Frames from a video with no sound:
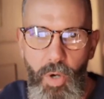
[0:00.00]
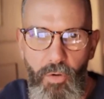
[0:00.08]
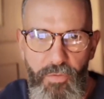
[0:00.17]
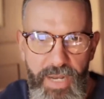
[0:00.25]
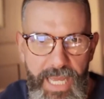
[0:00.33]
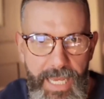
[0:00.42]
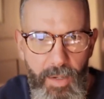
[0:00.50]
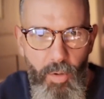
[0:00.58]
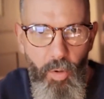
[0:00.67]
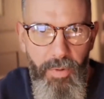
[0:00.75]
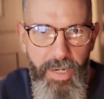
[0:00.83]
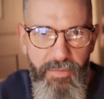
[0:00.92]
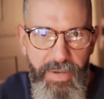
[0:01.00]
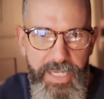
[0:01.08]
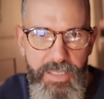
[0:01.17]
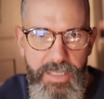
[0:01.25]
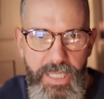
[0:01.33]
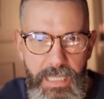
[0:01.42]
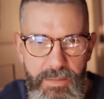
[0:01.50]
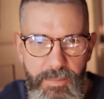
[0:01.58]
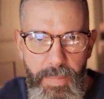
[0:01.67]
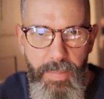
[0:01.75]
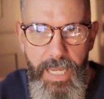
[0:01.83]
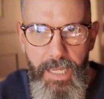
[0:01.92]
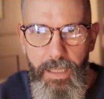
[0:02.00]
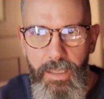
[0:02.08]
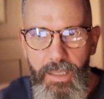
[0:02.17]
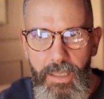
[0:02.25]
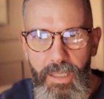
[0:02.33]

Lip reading: We often hear corporate innovation teams being